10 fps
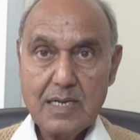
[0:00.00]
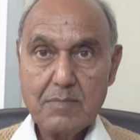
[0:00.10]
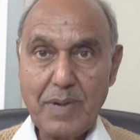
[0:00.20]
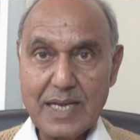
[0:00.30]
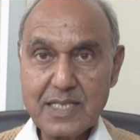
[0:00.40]

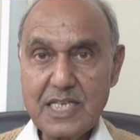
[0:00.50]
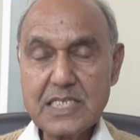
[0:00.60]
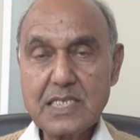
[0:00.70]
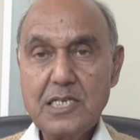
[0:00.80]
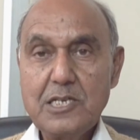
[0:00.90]
By
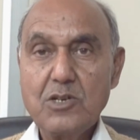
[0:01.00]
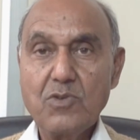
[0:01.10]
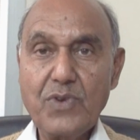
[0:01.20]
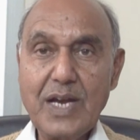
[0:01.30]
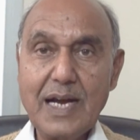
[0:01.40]
this,
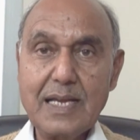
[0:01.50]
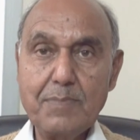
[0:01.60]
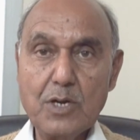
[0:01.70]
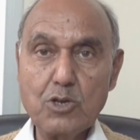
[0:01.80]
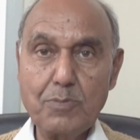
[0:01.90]
we are
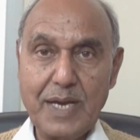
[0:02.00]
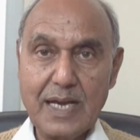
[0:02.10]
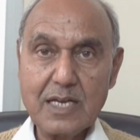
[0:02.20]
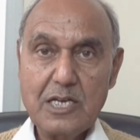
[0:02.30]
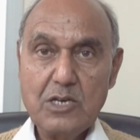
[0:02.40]
able to
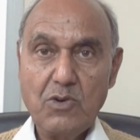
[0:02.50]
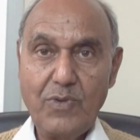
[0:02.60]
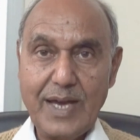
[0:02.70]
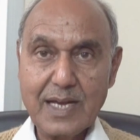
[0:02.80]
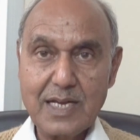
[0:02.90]
make
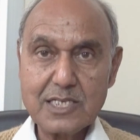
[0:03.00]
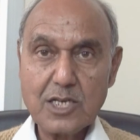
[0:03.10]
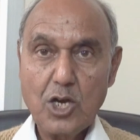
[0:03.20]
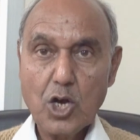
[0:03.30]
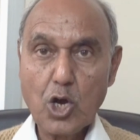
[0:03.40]
vehicles
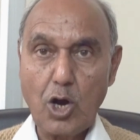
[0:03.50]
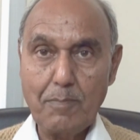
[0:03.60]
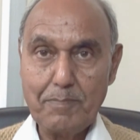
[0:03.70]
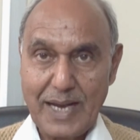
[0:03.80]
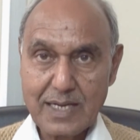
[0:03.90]

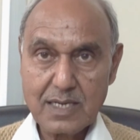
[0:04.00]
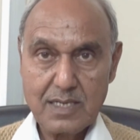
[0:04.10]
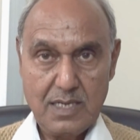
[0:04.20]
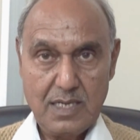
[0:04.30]
compact,